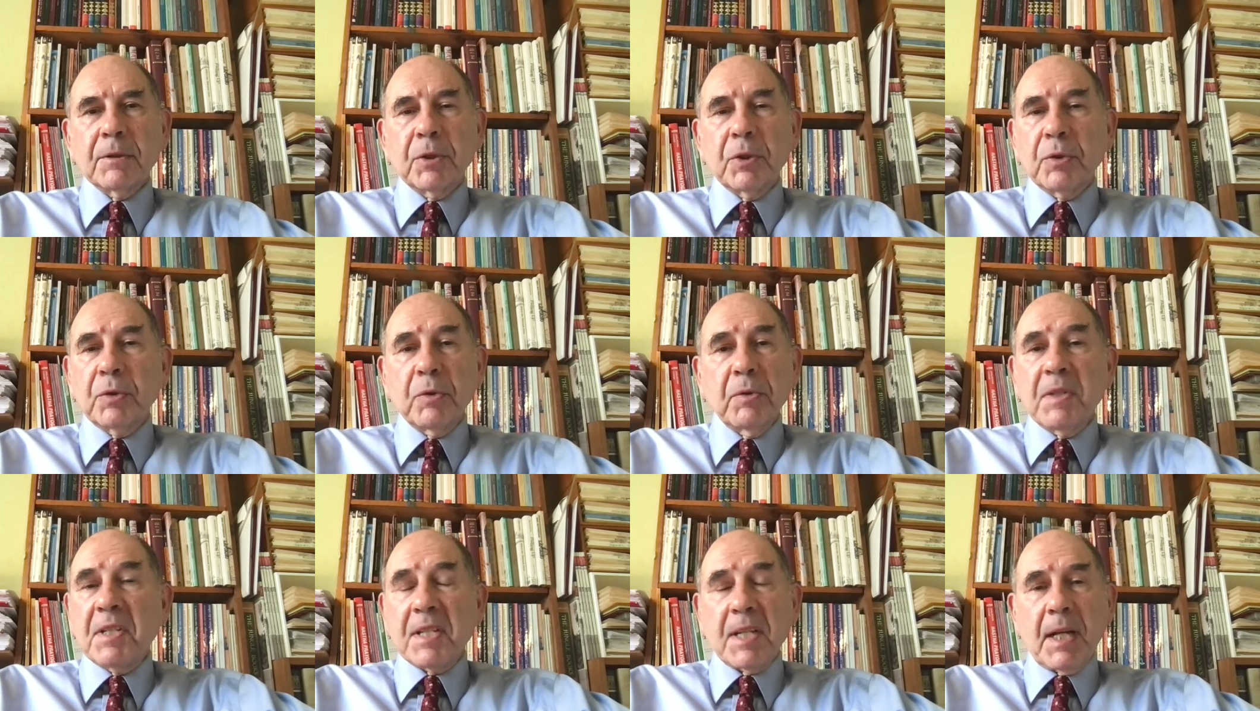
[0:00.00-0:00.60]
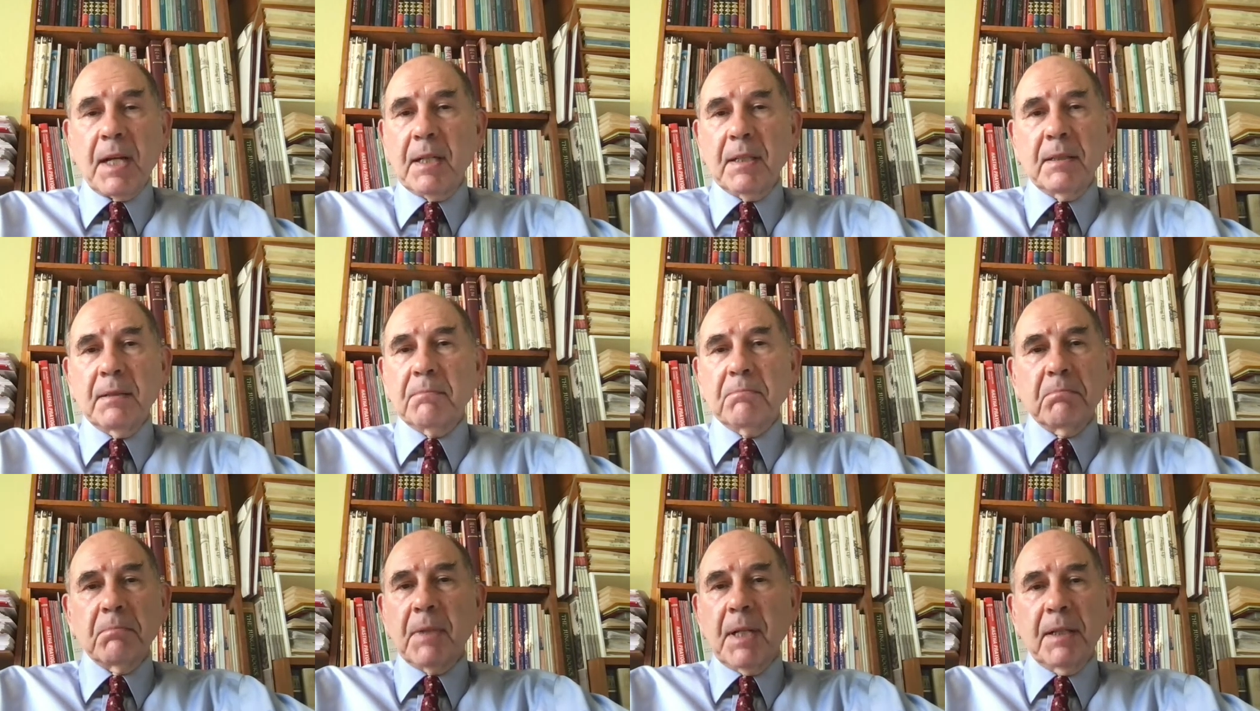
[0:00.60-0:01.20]
to, to,
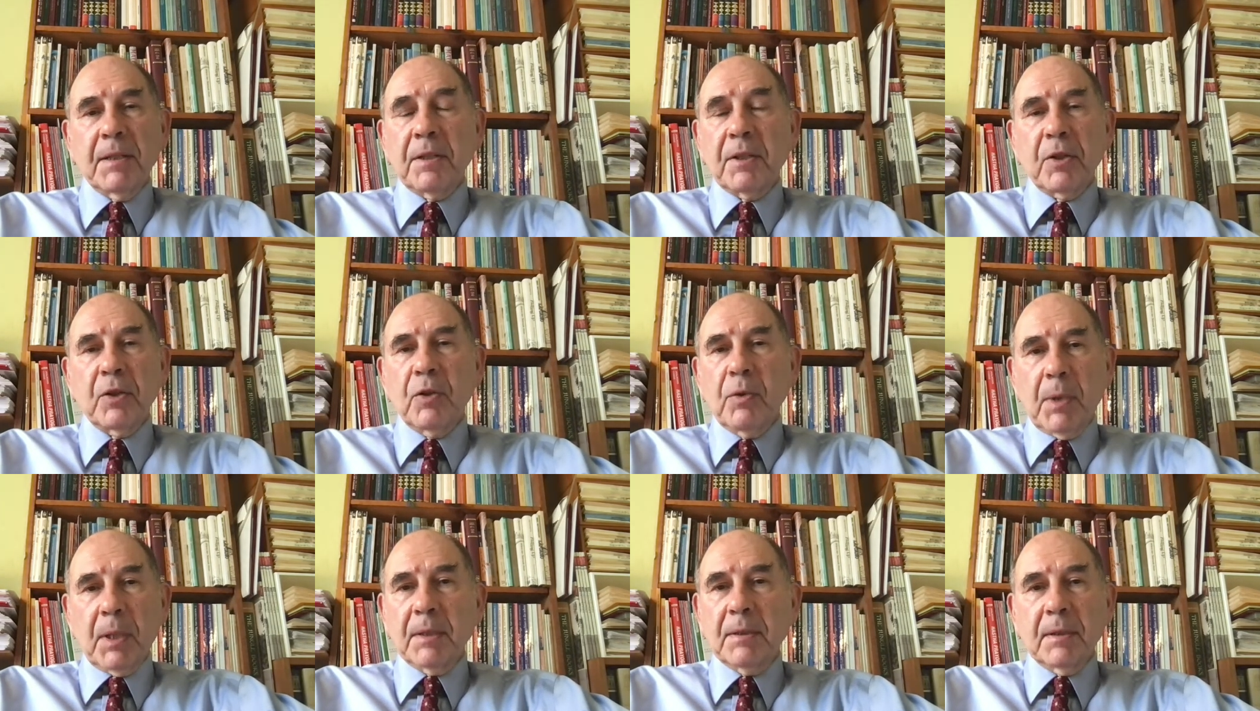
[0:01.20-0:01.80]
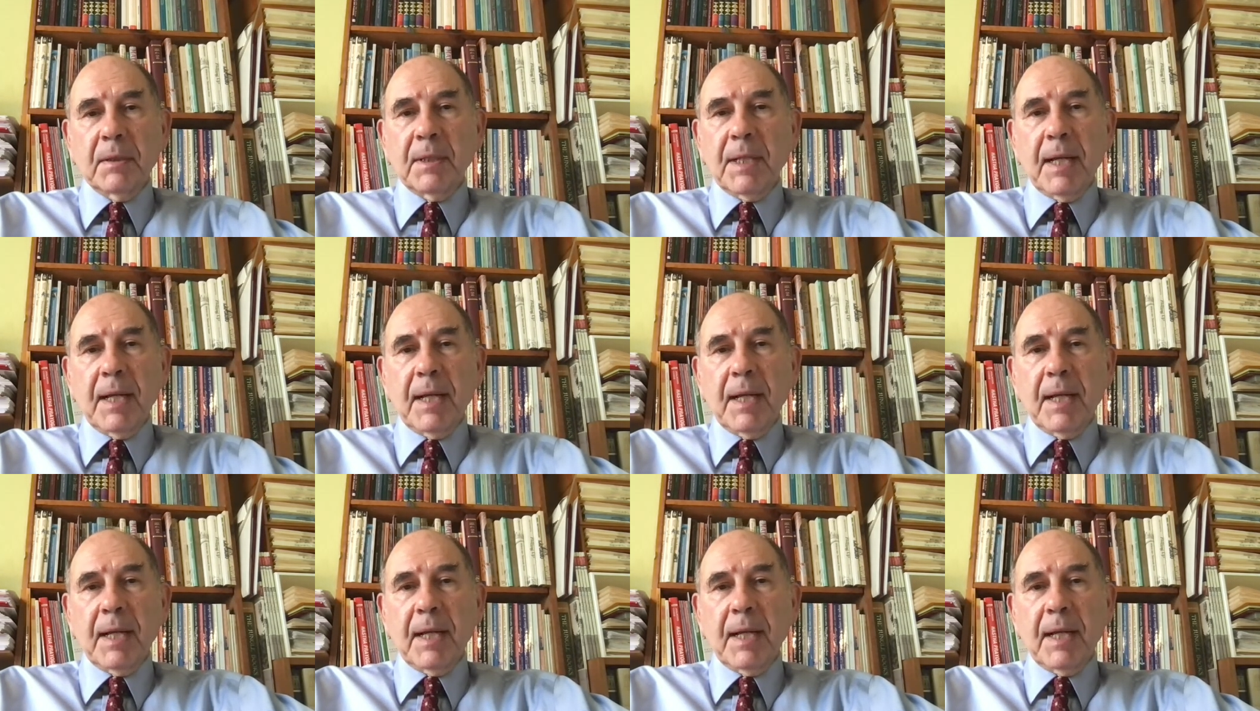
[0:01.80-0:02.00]
design anything you want